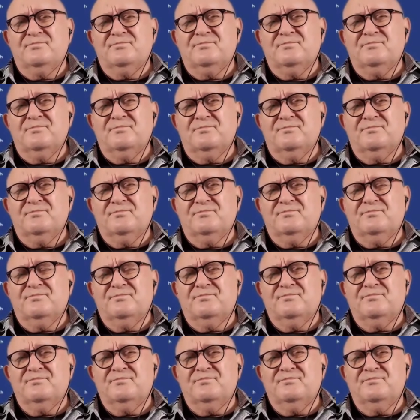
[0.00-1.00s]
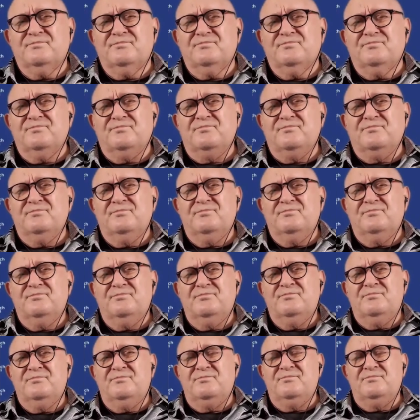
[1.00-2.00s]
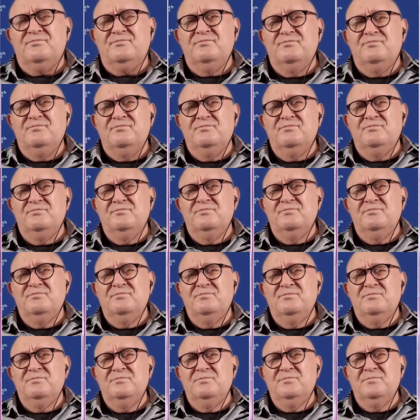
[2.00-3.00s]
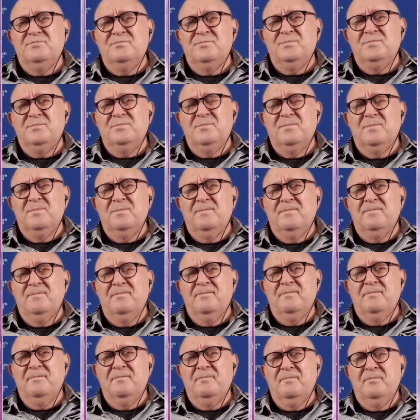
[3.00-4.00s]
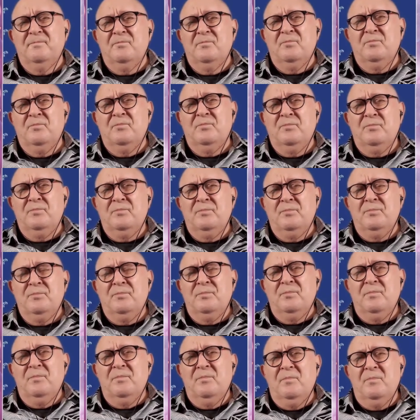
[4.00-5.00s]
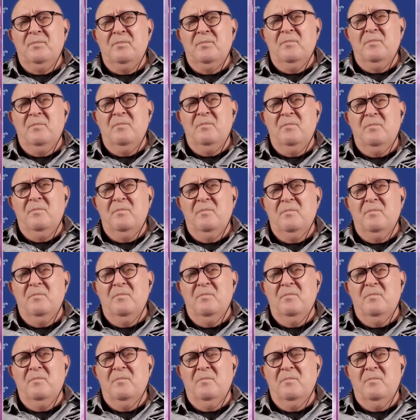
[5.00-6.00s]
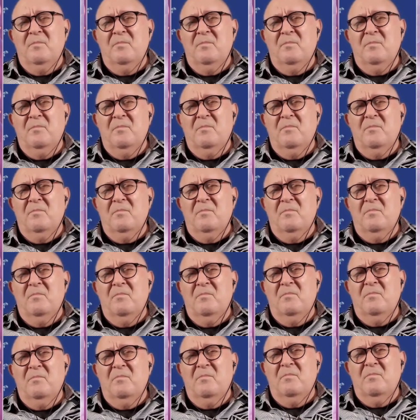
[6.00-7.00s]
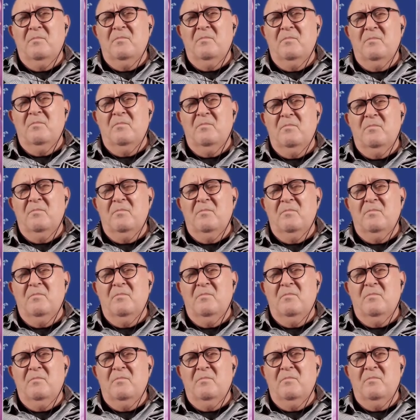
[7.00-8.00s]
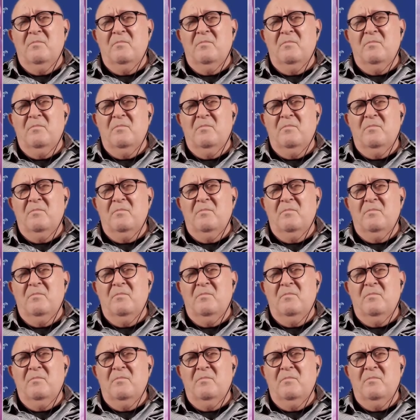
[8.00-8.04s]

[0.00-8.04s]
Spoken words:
This person isn't speaking.